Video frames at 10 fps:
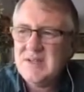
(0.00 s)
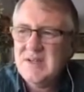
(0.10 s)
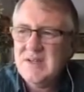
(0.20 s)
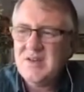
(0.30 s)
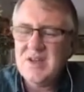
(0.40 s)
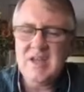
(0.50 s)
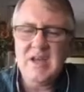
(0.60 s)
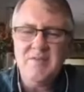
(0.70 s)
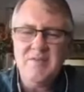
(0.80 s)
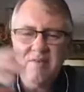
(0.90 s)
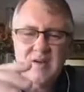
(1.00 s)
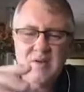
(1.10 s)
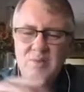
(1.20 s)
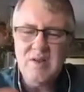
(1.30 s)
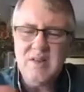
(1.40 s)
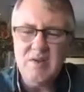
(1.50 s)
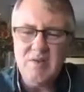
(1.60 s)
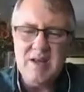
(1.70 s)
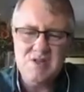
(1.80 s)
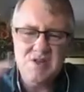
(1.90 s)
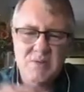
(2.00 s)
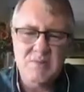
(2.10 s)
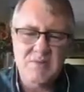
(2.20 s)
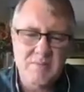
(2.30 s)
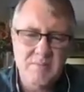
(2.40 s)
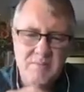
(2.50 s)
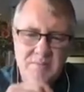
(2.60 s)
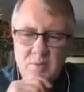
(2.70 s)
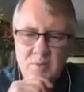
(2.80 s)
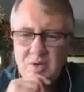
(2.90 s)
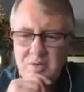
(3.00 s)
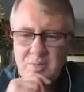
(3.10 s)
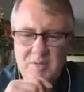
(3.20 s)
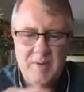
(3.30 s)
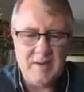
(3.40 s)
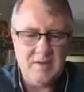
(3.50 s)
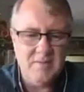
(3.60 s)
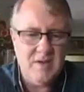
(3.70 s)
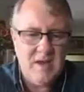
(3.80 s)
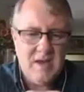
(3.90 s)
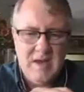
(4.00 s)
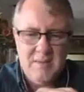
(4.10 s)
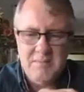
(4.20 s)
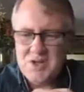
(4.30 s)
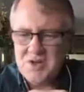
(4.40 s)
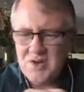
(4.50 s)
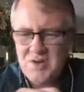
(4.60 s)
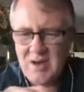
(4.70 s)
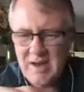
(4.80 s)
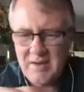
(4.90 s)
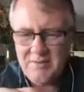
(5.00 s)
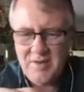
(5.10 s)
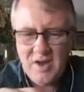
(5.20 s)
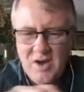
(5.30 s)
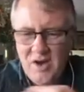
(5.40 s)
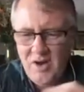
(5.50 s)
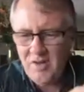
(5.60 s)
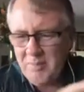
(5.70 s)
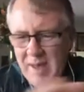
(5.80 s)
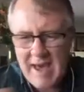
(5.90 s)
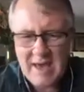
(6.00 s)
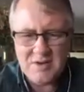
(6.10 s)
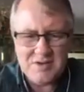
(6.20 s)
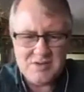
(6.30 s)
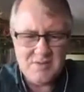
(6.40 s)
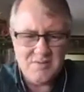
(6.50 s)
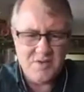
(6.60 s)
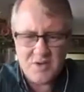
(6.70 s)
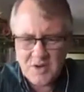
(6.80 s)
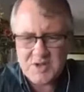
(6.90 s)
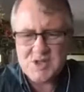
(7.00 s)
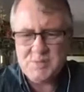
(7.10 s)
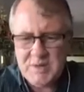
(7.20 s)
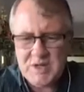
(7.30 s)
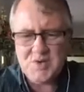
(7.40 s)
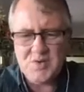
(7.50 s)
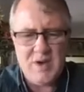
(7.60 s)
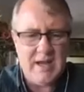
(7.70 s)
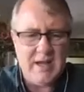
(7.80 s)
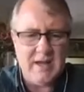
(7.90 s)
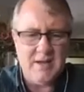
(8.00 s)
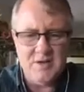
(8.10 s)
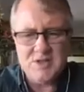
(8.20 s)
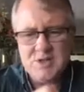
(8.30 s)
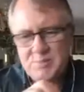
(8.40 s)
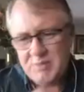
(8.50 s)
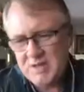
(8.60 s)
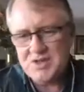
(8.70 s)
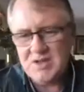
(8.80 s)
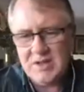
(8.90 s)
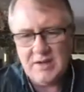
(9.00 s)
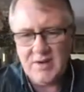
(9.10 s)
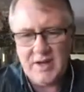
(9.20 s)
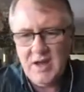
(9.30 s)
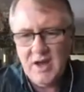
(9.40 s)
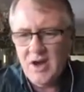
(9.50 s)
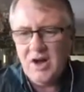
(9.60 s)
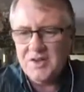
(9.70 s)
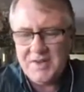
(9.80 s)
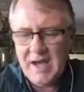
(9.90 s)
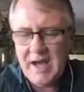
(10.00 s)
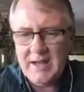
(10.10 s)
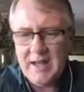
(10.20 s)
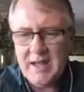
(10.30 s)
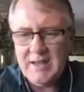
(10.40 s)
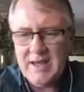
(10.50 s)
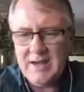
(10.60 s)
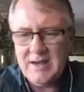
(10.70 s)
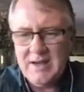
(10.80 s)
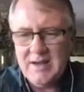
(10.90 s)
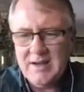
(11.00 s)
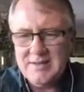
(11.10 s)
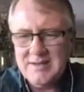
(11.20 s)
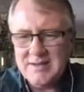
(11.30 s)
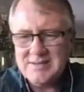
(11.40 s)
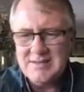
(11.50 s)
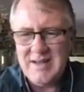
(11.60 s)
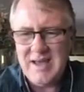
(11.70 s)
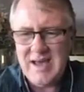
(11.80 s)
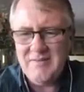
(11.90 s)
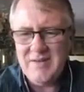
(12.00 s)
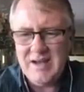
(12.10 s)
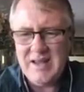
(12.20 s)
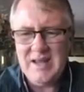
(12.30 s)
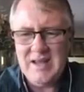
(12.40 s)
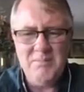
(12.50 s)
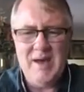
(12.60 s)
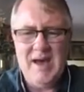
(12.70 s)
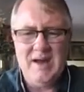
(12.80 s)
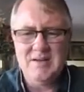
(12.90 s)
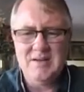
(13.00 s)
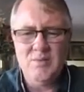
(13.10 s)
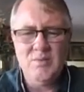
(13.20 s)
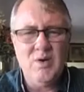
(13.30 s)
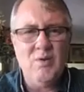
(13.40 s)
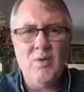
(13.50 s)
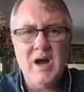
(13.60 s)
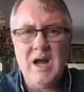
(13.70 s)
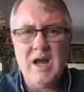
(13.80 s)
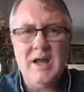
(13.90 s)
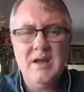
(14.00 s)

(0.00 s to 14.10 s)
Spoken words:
You could give a really great sermon from the world's perspective. Make sure you have all the patterns of good speech writing and good speech delivery all done, and yet it doesn't have any impact. Well, why?